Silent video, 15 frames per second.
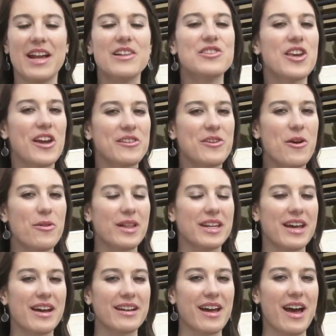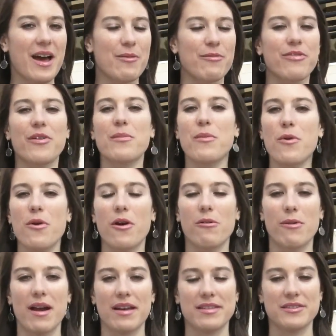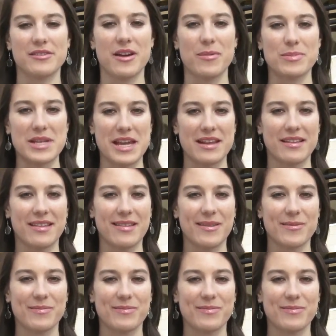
Check NOLA.com for more roster updates.